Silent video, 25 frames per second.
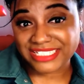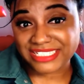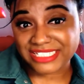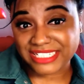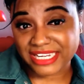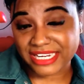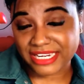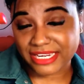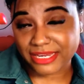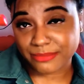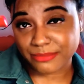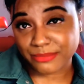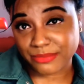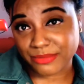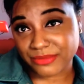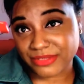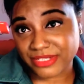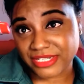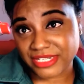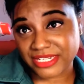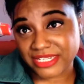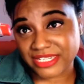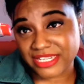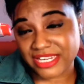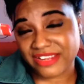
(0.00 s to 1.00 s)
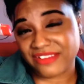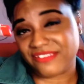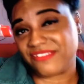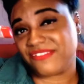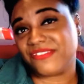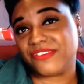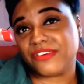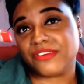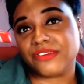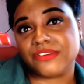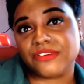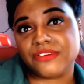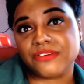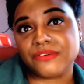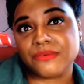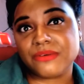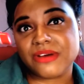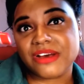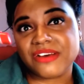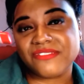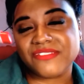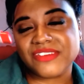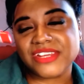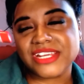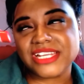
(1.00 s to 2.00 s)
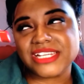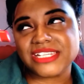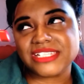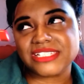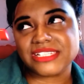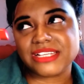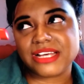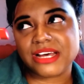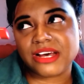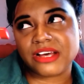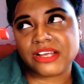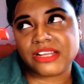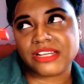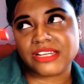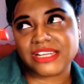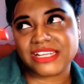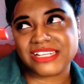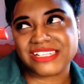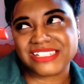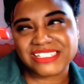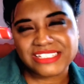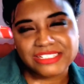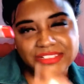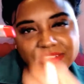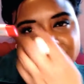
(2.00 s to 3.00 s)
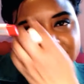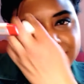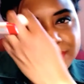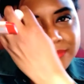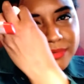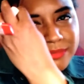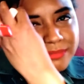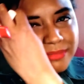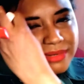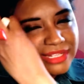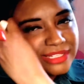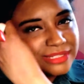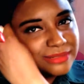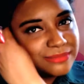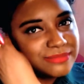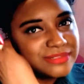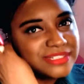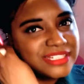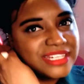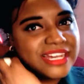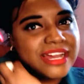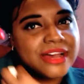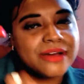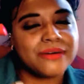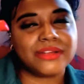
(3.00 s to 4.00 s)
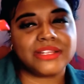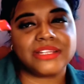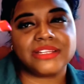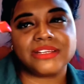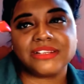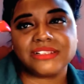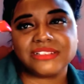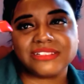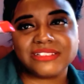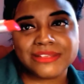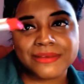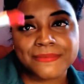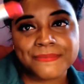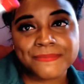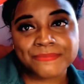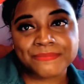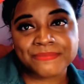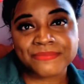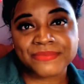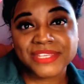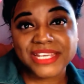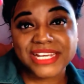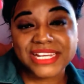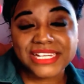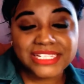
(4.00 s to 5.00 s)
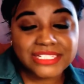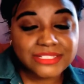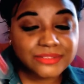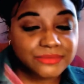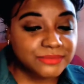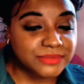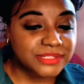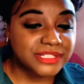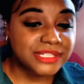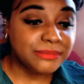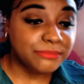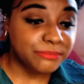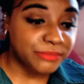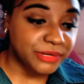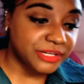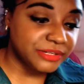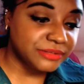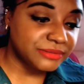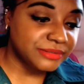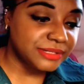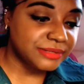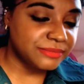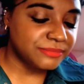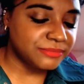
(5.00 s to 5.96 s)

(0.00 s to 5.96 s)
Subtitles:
I uploaded a photo of it on Instagram on my lips, like how it looked, and it's really buttery, really